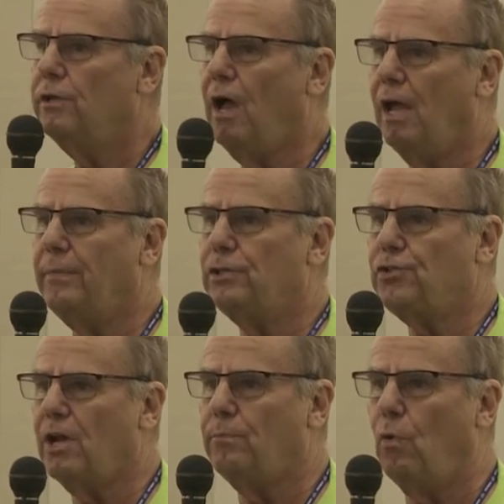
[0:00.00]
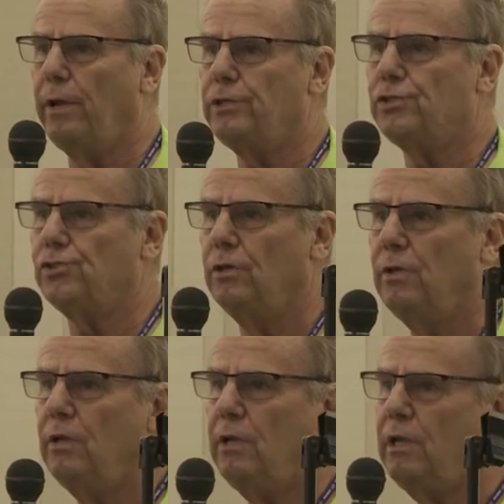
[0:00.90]
timing checkpoints
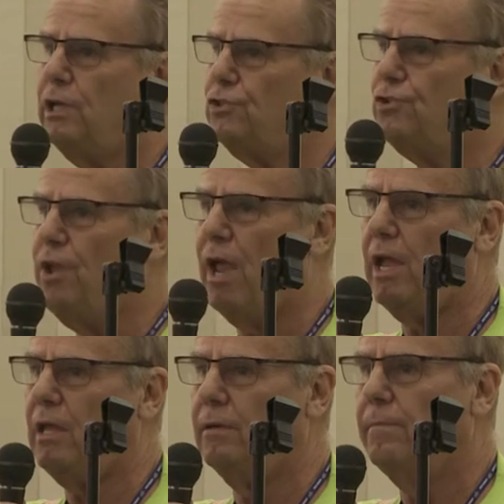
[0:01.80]
each day.